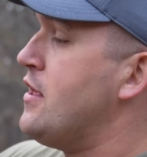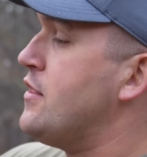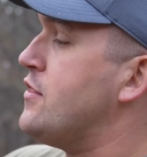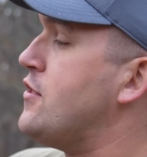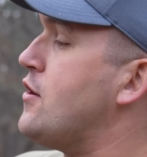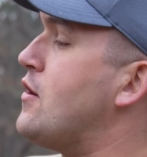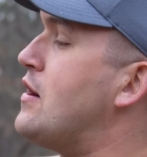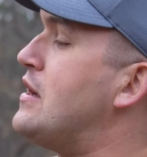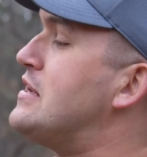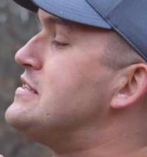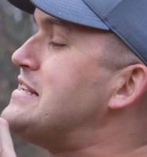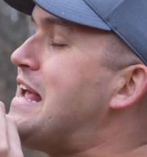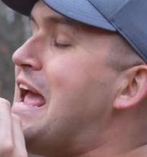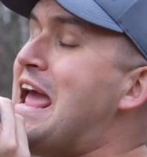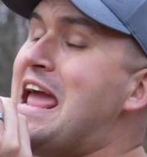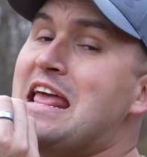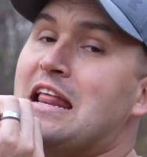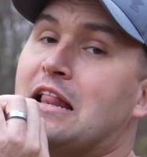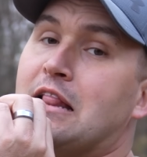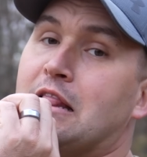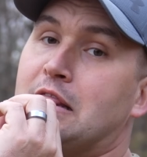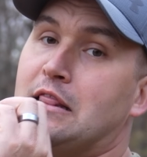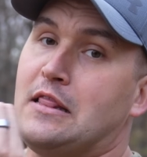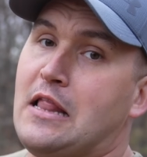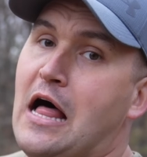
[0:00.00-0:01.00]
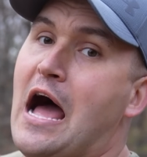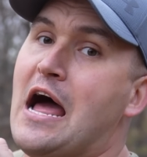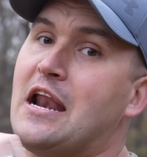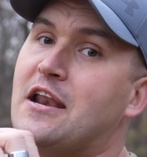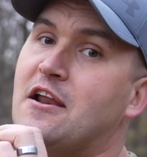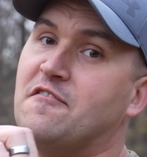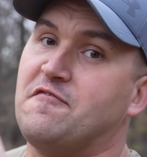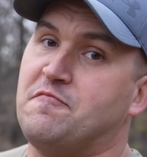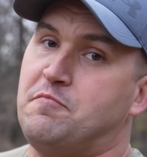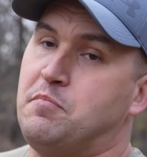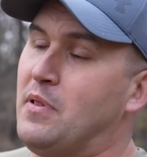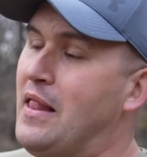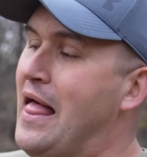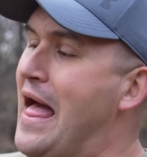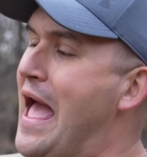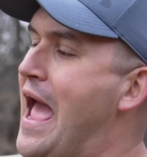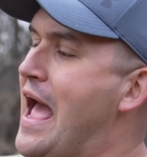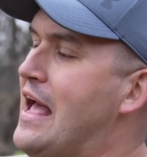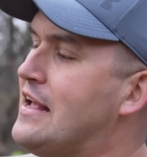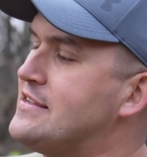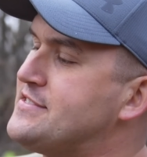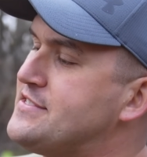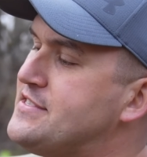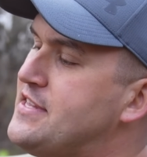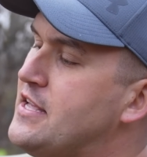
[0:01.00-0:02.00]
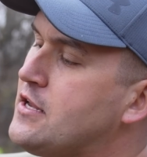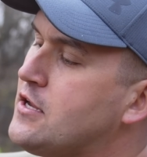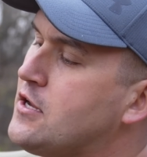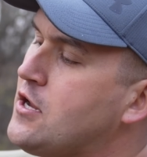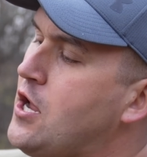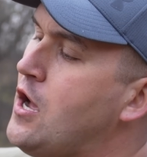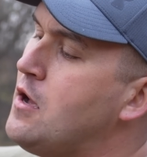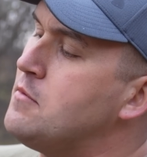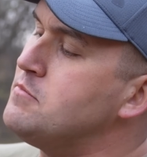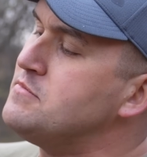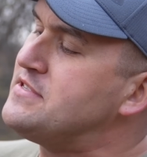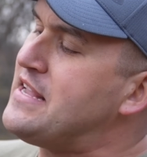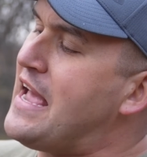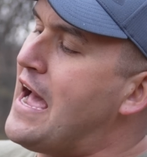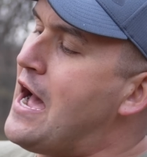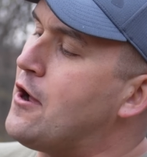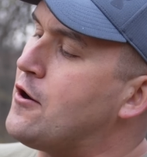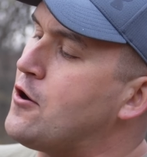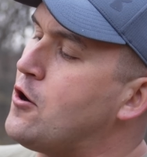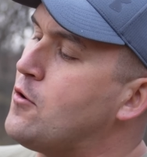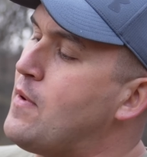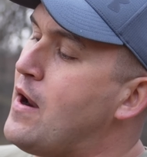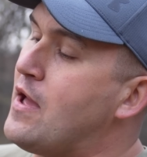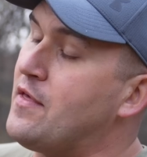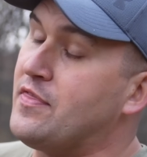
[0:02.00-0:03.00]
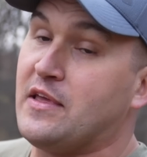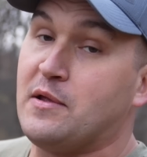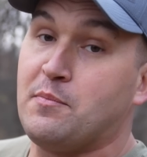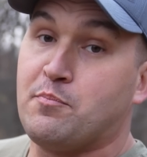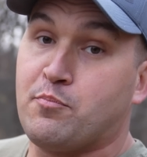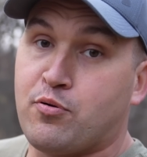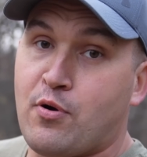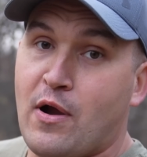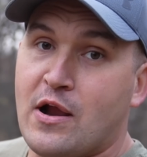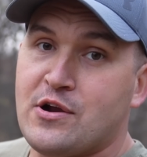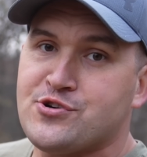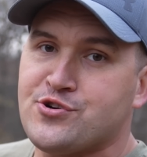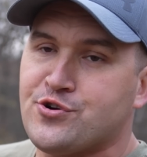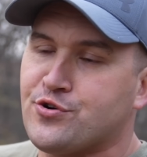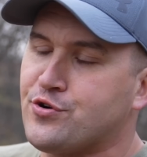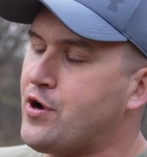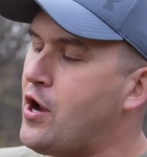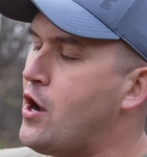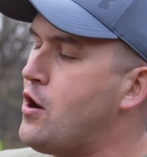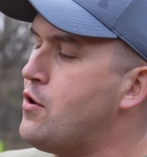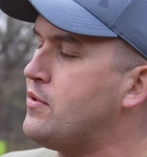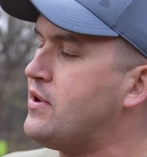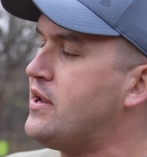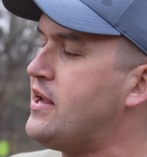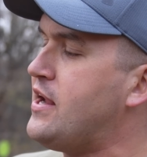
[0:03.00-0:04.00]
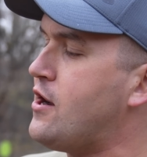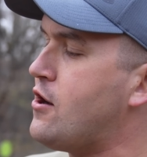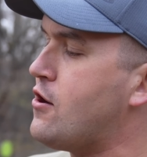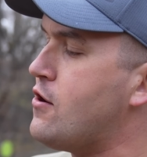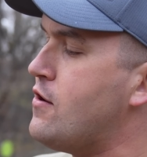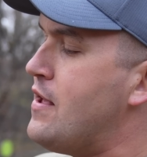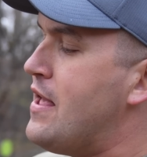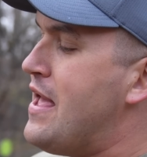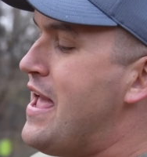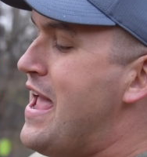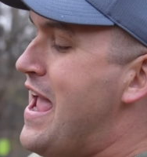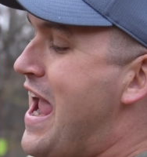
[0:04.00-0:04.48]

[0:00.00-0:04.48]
There is a lot of blast that comes out around the pressure cone here,